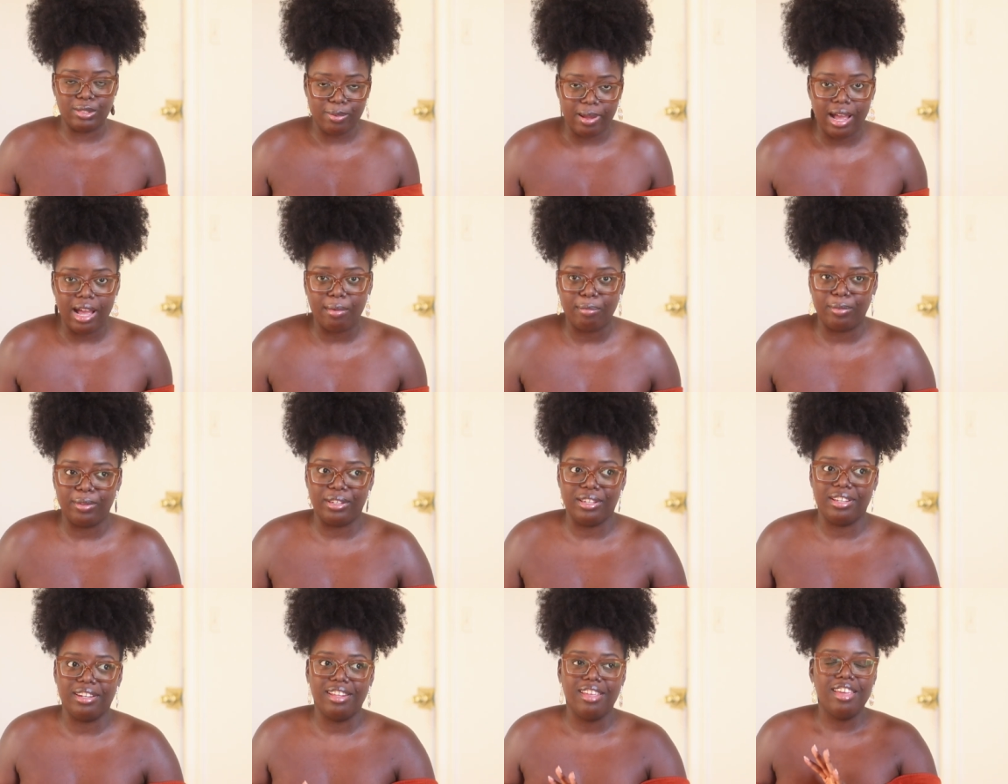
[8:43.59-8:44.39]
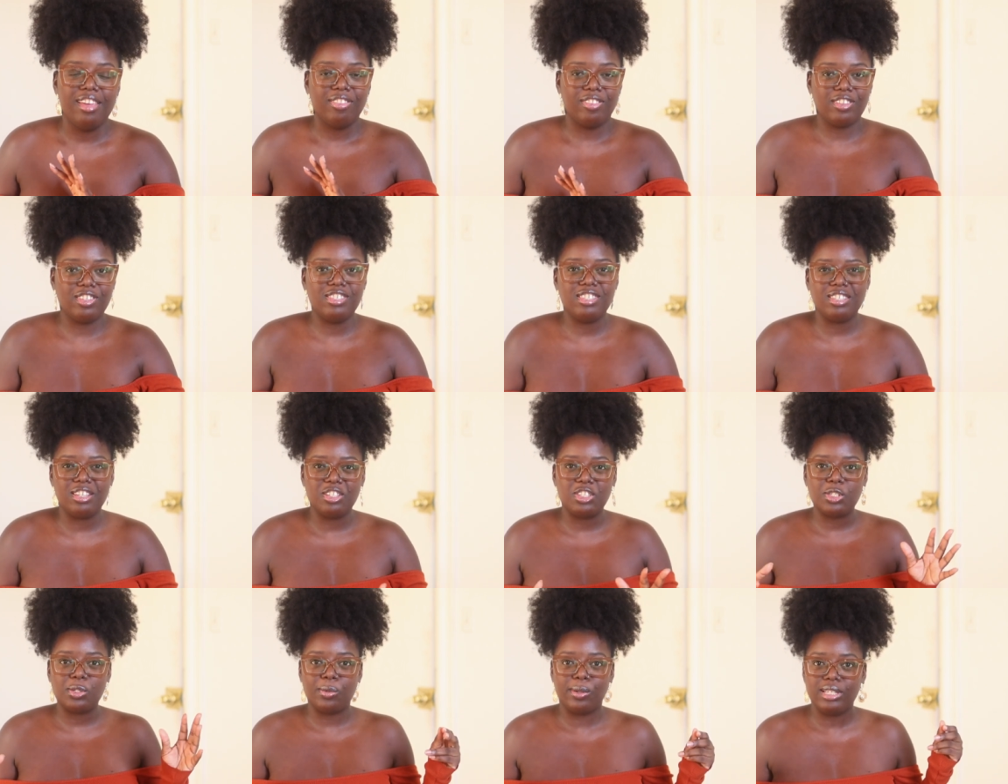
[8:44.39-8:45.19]
popping. This is
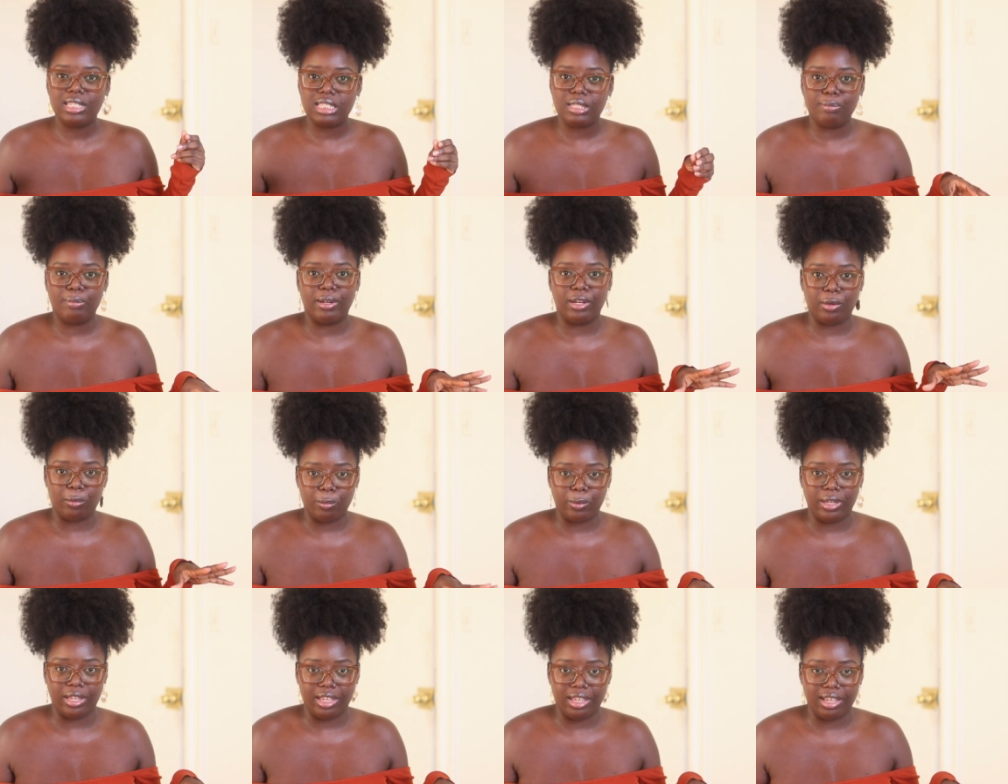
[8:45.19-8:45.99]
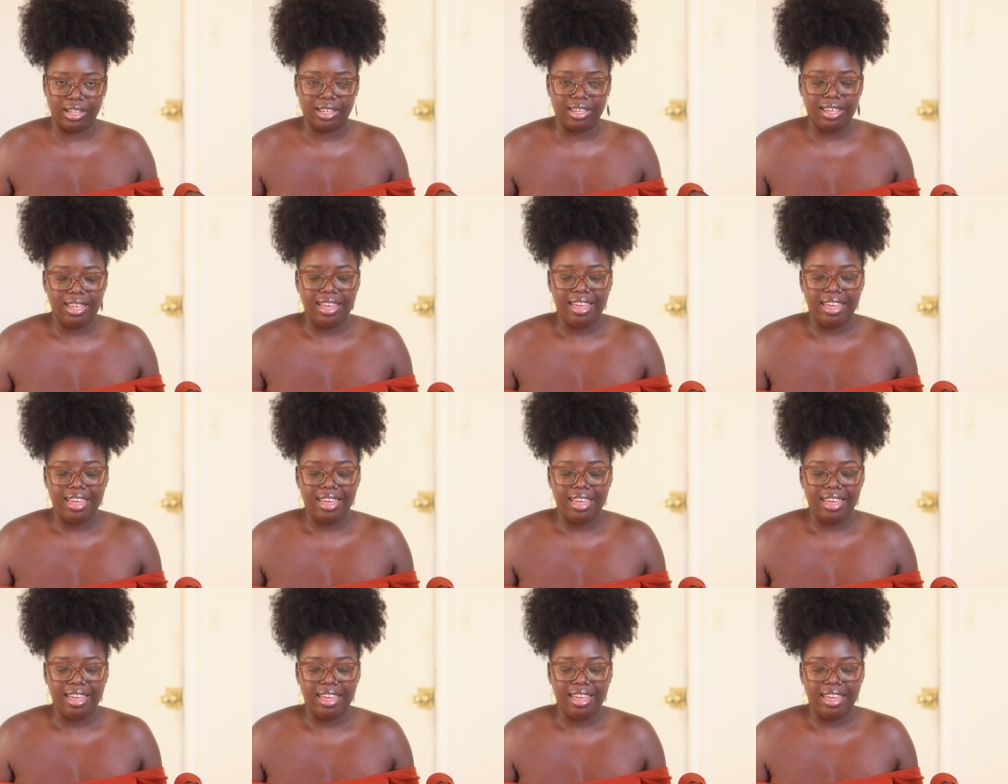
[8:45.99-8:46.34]
a twist bun wig.